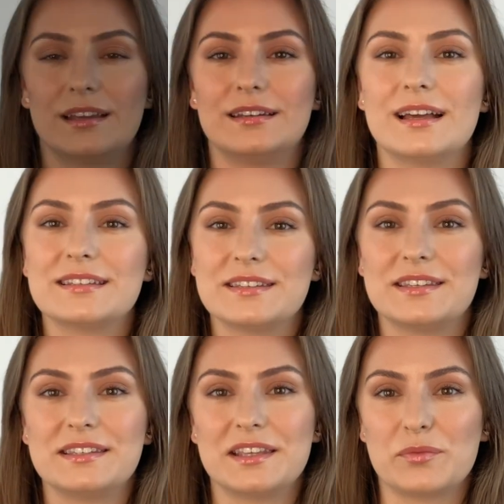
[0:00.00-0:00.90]

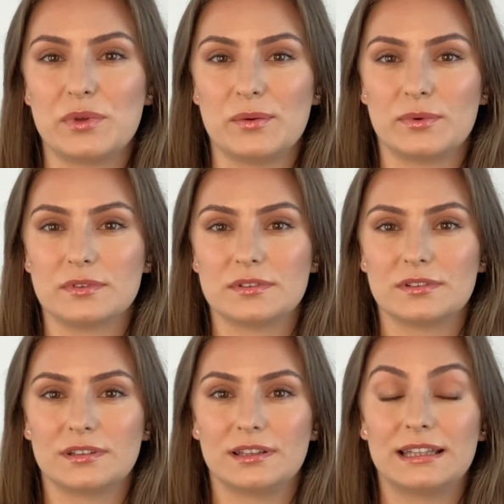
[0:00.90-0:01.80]
Narcissistic people.
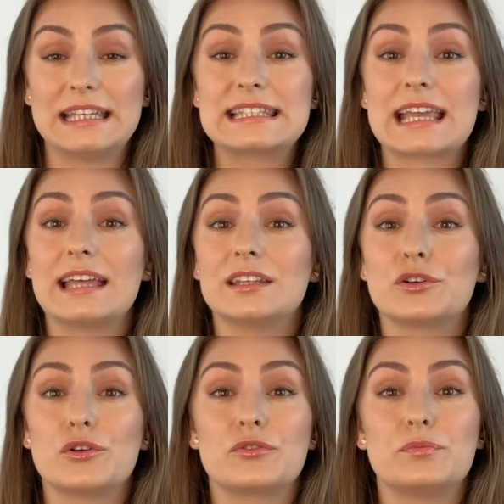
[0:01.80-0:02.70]
This
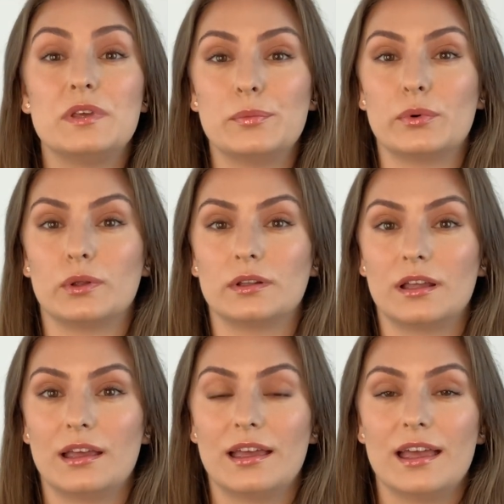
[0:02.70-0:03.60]
category of people
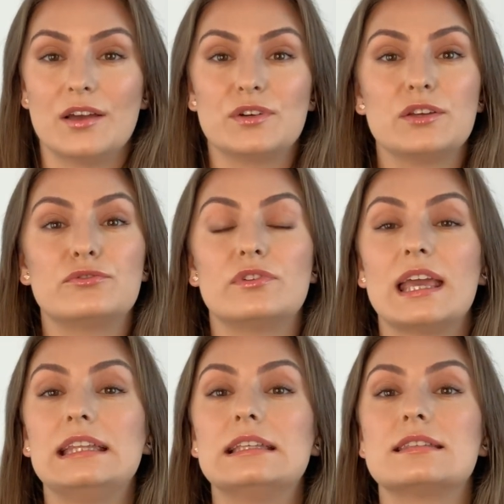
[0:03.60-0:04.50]
have an
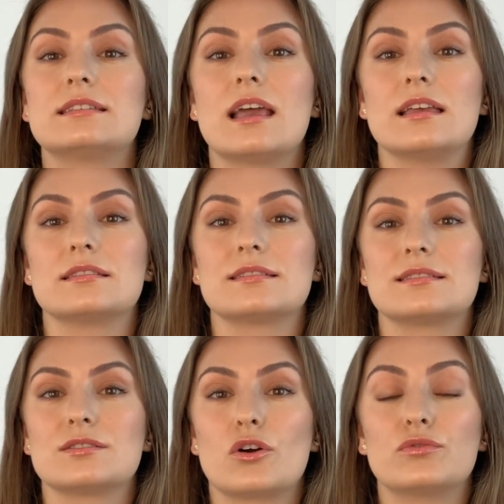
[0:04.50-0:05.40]
inflated
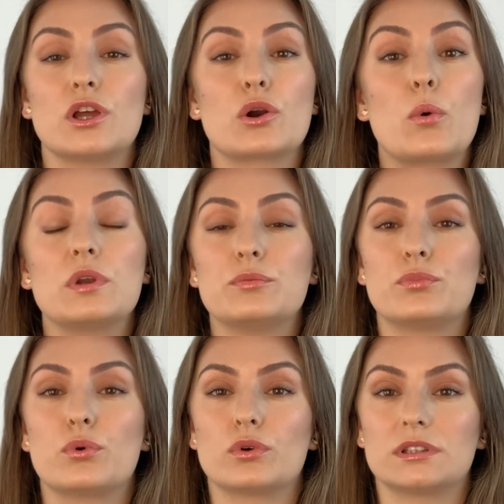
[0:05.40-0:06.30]
sense of their own
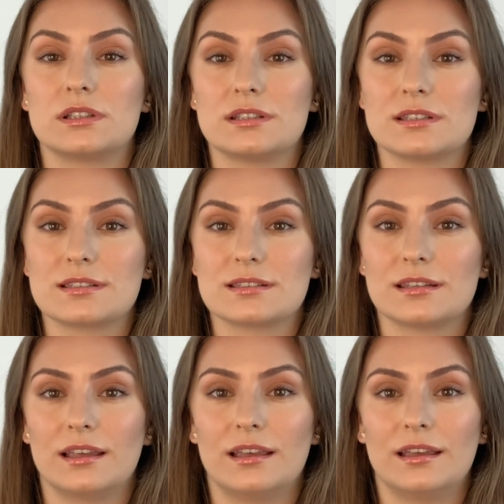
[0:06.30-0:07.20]
importance,
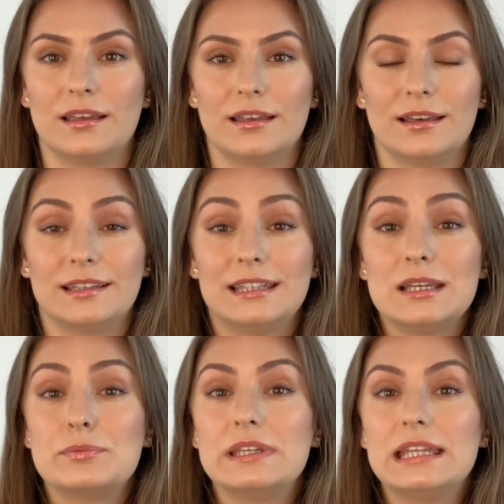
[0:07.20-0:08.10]
a
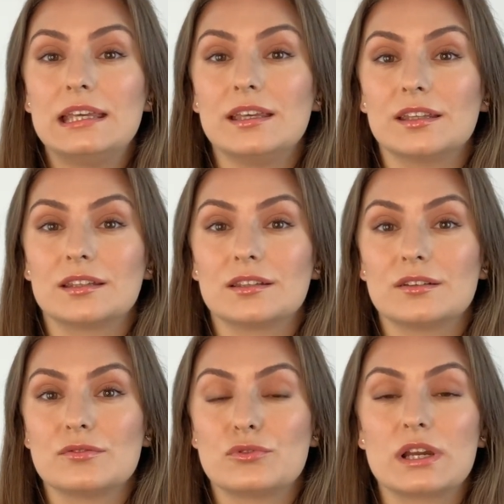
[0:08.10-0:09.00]
deep need
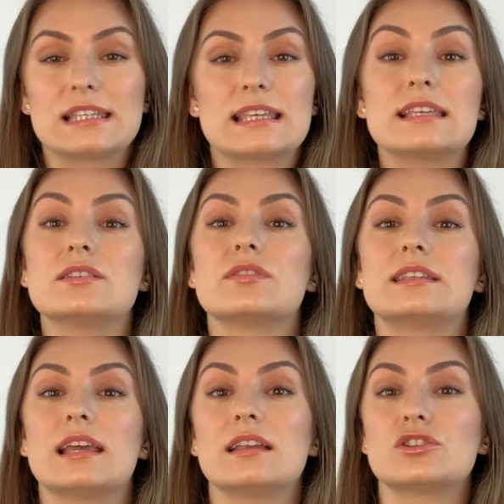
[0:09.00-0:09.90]
for excessive
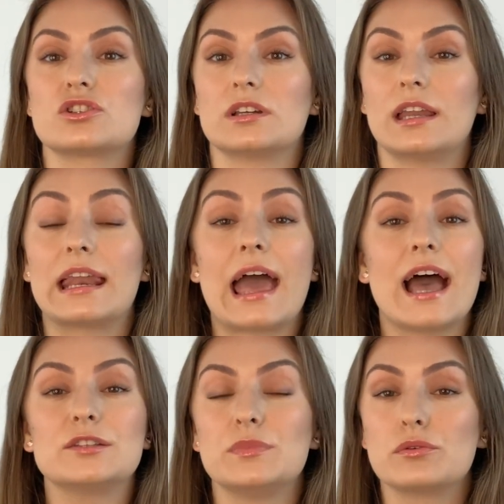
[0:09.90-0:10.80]
attention and
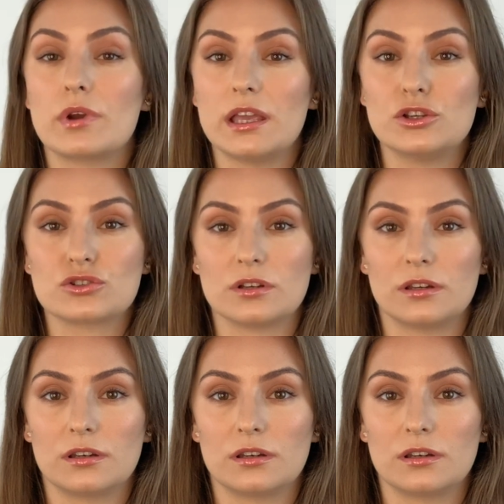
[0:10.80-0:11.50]
admiration,